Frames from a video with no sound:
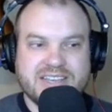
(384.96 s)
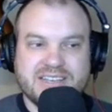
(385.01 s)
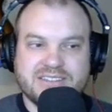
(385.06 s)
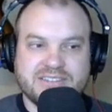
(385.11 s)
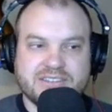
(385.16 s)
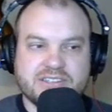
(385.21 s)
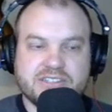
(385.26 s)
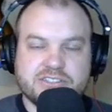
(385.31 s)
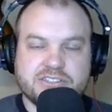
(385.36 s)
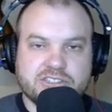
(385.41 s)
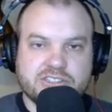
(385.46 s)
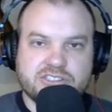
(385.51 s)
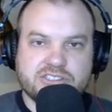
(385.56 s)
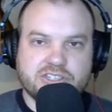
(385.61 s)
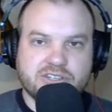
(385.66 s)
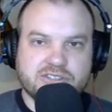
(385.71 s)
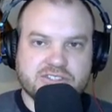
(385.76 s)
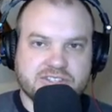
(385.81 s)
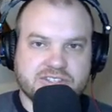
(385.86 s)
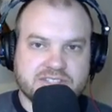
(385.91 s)
This
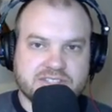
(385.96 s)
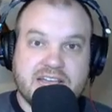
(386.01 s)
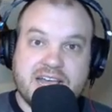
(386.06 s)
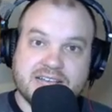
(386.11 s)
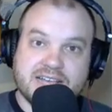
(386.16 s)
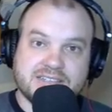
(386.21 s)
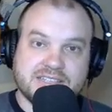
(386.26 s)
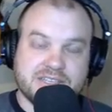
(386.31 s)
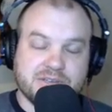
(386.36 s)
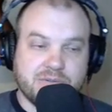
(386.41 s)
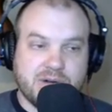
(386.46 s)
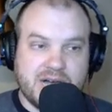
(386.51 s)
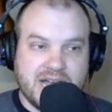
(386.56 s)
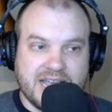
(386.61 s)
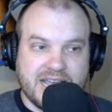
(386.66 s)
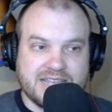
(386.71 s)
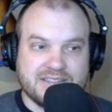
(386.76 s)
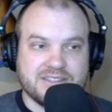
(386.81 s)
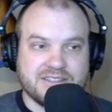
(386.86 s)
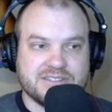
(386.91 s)
shows exactly
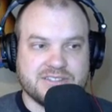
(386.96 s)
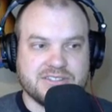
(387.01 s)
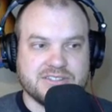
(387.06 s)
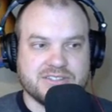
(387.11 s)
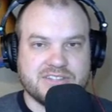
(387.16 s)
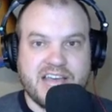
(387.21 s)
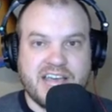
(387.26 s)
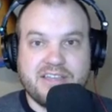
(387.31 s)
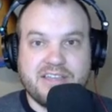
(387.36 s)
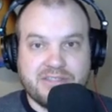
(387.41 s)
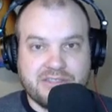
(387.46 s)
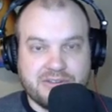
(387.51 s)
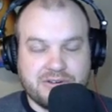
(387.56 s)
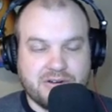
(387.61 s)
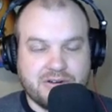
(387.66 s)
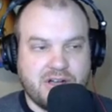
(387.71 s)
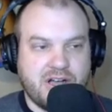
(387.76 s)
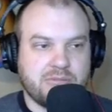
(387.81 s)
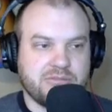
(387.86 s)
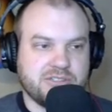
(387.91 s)
why this is that
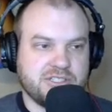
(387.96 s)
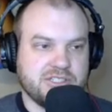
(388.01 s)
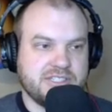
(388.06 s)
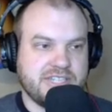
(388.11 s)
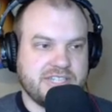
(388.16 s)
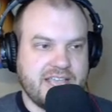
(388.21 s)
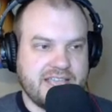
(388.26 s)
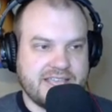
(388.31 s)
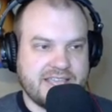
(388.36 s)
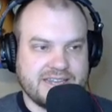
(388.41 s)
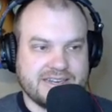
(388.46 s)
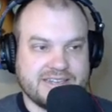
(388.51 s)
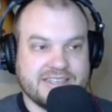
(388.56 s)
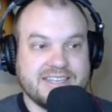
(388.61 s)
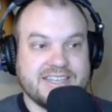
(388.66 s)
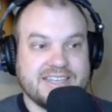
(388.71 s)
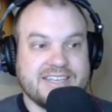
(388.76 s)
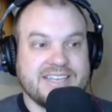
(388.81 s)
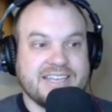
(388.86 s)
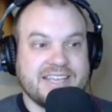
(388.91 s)
third option taken.
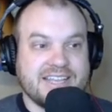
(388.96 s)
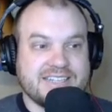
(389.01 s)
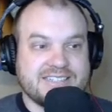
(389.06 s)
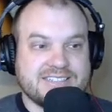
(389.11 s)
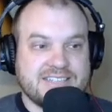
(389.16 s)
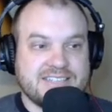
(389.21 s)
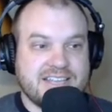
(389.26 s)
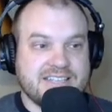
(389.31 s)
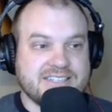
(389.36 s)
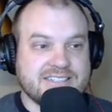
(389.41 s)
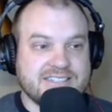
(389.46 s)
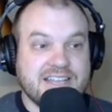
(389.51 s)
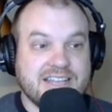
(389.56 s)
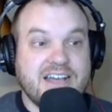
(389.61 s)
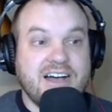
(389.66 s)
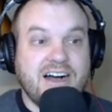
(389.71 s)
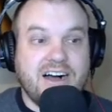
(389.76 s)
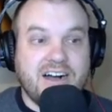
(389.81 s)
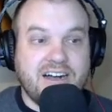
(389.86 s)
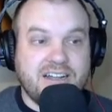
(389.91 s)
It says,
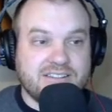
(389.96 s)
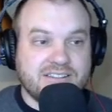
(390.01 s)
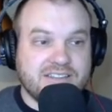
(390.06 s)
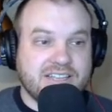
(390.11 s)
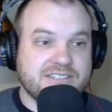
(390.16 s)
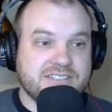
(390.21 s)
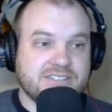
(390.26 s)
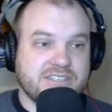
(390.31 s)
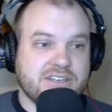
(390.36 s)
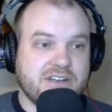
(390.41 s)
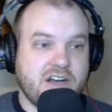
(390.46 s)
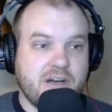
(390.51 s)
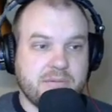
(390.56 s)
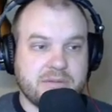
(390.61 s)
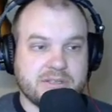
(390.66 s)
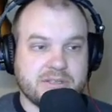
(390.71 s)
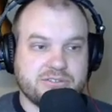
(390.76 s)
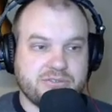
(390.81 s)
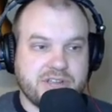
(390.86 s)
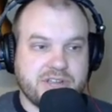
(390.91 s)
unless
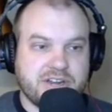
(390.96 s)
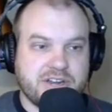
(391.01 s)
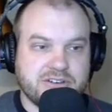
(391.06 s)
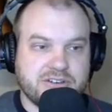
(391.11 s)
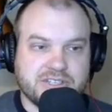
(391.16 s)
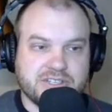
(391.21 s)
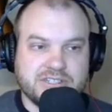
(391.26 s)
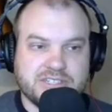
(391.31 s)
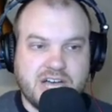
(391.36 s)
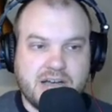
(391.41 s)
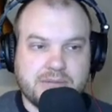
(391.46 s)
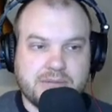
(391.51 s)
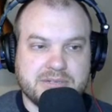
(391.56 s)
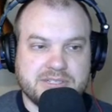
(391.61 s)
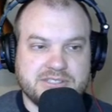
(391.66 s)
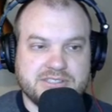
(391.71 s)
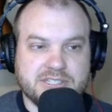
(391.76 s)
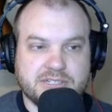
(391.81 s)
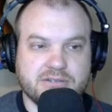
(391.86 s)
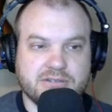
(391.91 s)
comics creators adopt
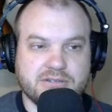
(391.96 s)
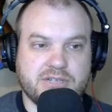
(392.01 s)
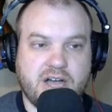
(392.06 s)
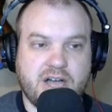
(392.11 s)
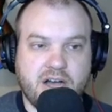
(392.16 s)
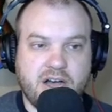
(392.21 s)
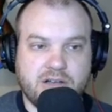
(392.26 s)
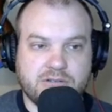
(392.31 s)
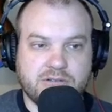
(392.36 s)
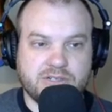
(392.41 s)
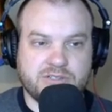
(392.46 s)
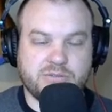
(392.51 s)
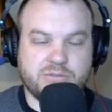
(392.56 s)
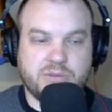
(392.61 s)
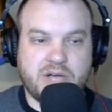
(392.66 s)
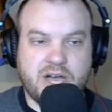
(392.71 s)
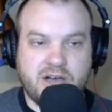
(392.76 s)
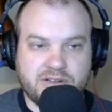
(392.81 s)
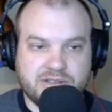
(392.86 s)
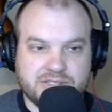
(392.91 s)
a zero tolerance
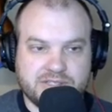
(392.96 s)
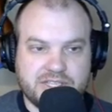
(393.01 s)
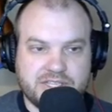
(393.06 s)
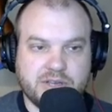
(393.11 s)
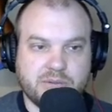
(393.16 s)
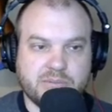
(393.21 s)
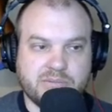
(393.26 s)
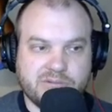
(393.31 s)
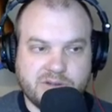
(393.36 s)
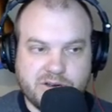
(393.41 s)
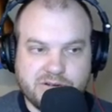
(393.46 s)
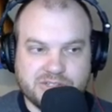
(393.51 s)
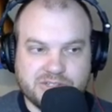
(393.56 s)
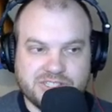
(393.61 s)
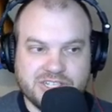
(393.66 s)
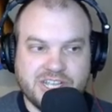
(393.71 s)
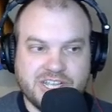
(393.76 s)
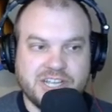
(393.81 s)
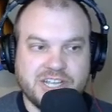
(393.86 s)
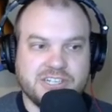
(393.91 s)
policy
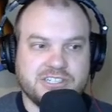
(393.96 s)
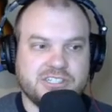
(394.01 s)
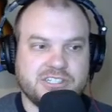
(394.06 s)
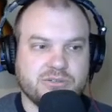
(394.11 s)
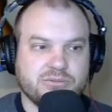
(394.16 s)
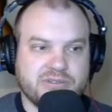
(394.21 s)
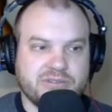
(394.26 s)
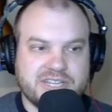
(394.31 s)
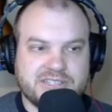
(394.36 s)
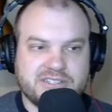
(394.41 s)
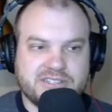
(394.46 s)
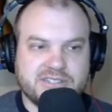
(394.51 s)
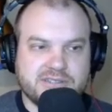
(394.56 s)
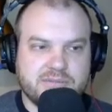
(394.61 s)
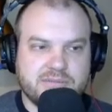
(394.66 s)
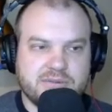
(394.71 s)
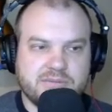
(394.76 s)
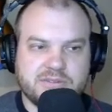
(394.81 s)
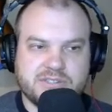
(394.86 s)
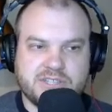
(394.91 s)
approach to
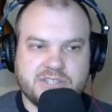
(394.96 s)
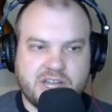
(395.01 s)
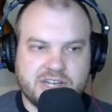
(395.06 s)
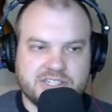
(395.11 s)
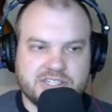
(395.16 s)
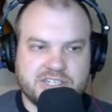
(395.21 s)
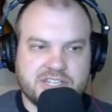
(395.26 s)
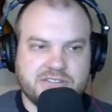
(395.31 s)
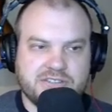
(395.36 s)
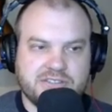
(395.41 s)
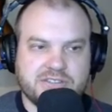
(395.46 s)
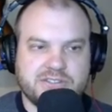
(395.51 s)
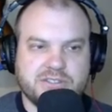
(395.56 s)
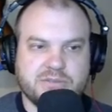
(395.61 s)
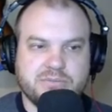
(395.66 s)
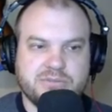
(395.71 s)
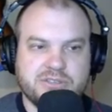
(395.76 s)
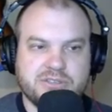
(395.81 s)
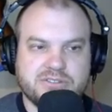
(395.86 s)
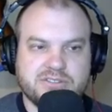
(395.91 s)
racism and misogyny, this
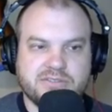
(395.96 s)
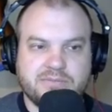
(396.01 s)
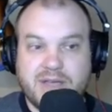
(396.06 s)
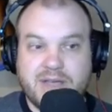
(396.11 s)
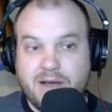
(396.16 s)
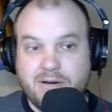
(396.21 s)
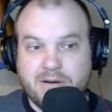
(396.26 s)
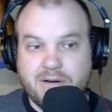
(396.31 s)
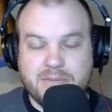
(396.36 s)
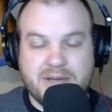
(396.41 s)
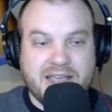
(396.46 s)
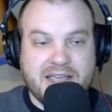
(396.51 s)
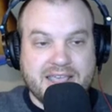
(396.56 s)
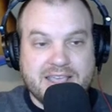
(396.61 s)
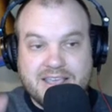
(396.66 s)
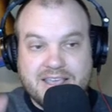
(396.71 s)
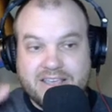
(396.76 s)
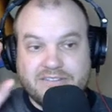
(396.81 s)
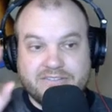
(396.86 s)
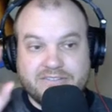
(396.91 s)
abuse of power by
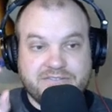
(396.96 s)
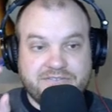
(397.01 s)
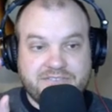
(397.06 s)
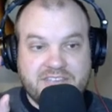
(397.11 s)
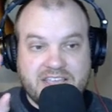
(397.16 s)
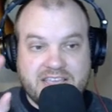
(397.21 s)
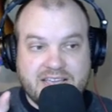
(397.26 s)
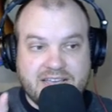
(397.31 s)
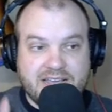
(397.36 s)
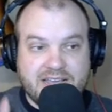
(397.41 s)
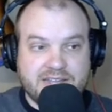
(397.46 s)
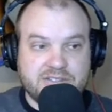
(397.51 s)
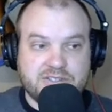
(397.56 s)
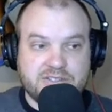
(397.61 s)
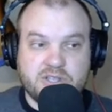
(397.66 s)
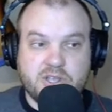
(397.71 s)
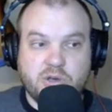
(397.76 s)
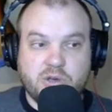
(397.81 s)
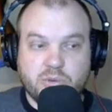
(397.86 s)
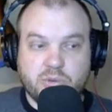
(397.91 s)

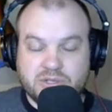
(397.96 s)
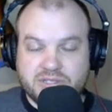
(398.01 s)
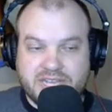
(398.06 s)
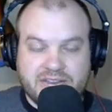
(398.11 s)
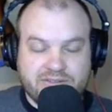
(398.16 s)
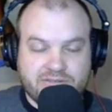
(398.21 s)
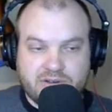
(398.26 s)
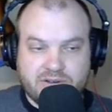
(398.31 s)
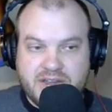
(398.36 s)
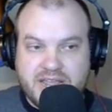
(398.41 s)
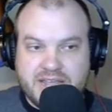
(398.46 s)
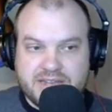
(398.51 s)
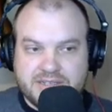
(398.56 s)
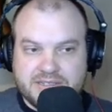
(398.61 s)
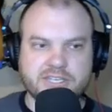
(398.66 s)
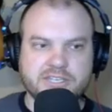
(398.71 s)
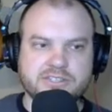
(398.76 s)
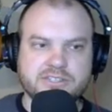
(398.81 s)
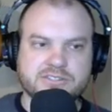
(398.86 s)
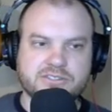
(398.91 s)
fans will never end.